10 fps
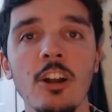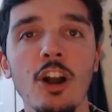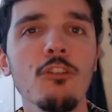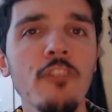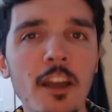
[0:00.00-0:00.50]

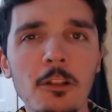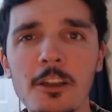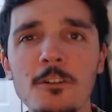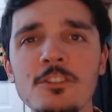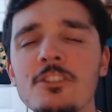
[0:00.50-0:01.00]
Her
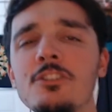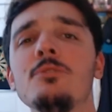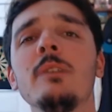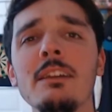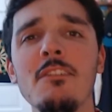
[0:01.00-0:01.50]
failure to
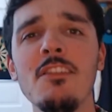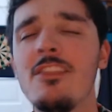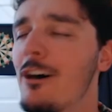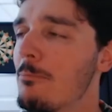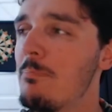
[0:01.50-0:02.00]
do even
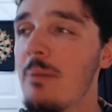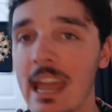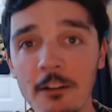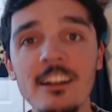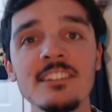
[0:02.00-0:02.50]
the
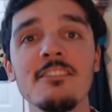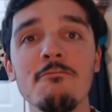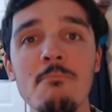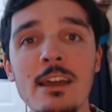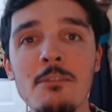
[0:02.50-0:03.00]
barest of
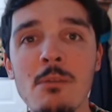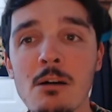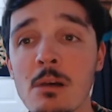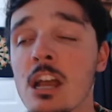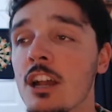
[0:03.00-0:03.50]

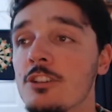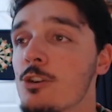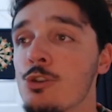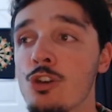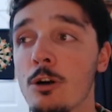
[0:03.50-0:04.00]
minimum to
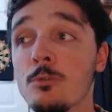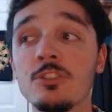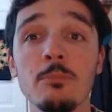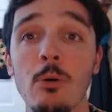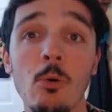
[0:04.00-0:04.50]
show
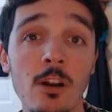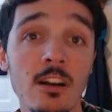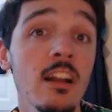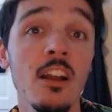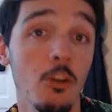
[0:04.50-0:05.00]

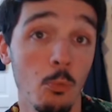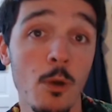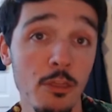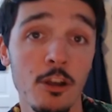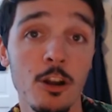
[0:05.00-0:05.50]
support
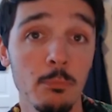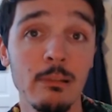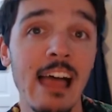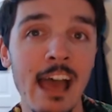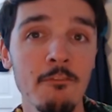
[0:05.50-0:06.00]
with her
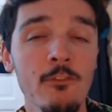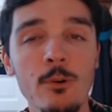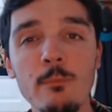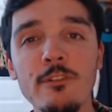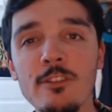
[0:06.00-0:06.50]

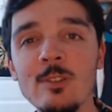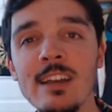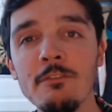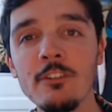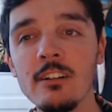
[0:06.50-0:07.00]
platform for this
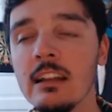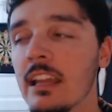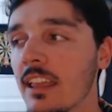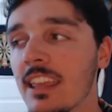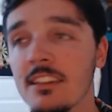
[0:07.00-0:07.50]
effort
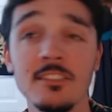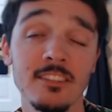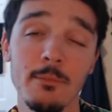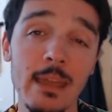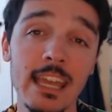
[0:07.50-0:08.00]
is,
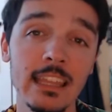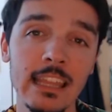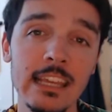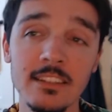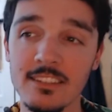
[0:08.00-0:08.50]
to me at
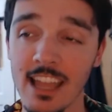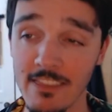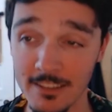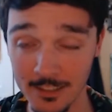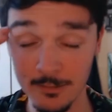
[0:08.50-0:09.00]
least,
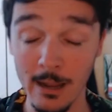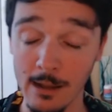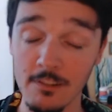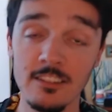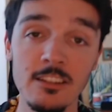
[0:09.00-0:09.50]
and this is
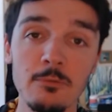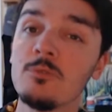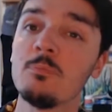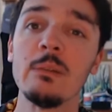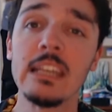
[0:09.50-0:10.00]
obviously
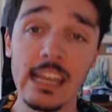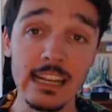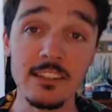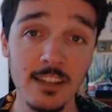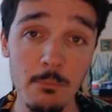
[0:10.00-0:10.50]

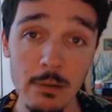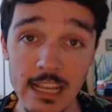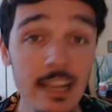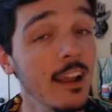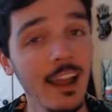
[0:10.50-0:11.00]
speaking as
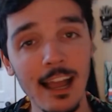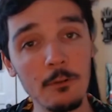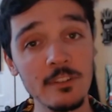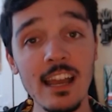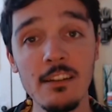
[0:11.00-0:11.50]
somebody
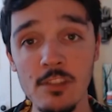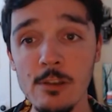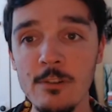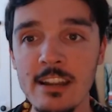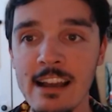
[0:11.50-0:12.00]
outside of the
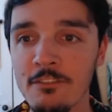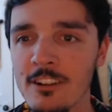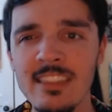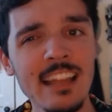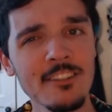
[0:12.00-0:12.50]
union
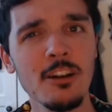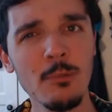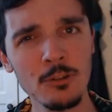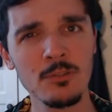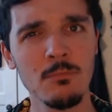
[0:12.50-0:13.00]
effort, that's
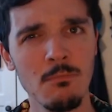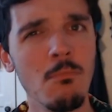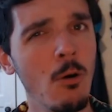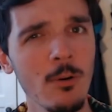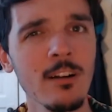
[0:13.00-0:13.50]
almost
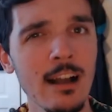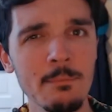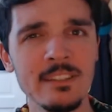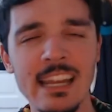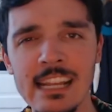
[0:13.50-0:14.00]
more
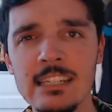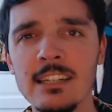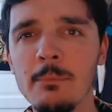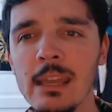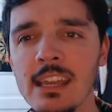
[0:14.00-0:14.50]
upsetting
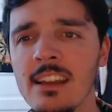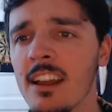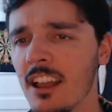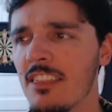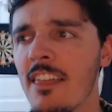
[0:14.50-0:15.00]
to me
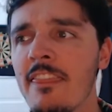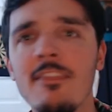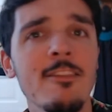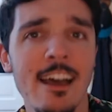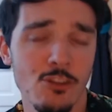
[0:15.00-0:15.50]

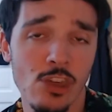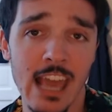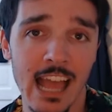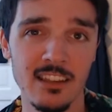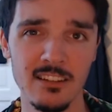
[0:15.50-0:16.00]
than that she
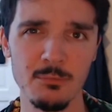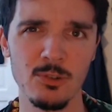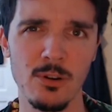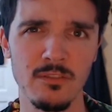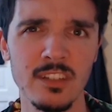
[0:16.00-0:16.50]
had some
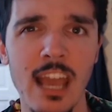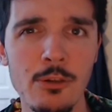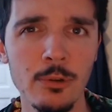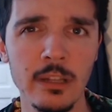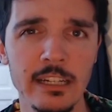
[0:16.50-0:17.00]
sort of
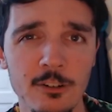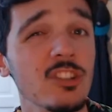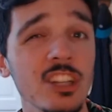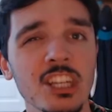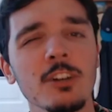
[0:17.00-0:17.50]
scheduling or
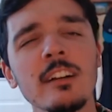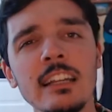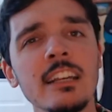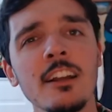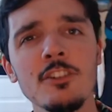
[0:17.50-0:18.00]

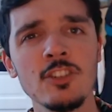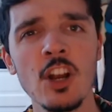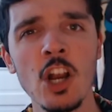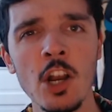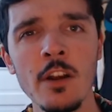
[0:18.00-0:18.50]
security
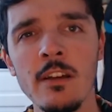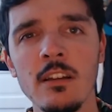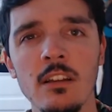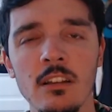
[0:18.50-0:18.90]
concern.